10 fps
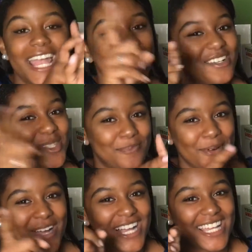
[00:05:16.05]
your
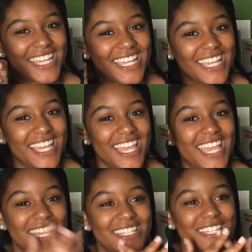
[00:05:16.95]
sport
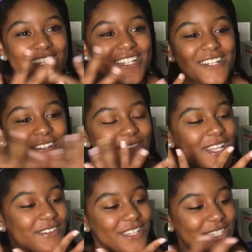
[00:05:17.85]

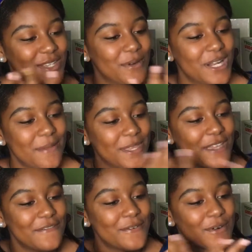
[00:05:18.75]
what's the word I'm
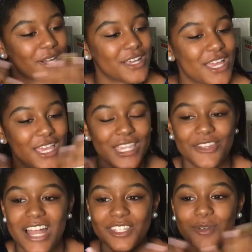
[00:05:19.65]
looking for?
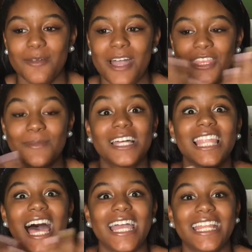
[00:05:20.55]
You don't have to worry about them
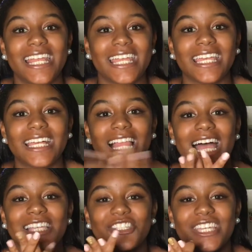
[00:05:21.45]
colliding,
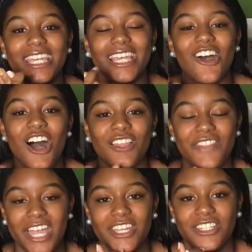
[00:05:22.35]
clashing, all
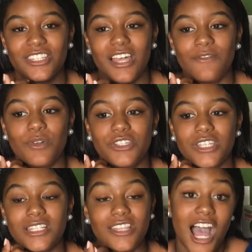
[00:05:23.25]
of that good stuff, which
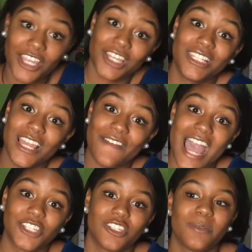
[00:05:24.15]
is not good stuff
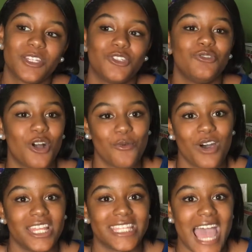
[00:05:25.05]
actually, because you don't
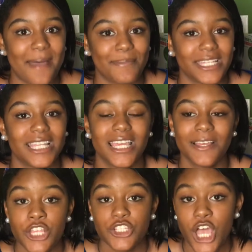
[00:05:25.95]
want it to happen.
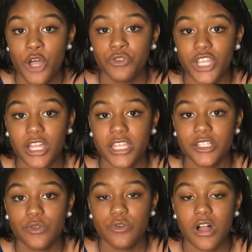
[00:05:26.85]
So
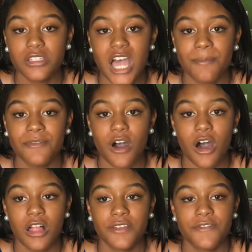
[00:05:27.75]
juggling school on top of
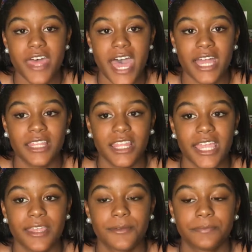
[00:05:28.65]
all of that,
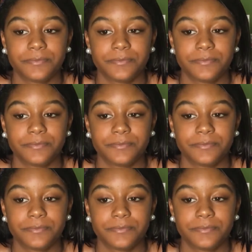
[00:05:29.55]
like,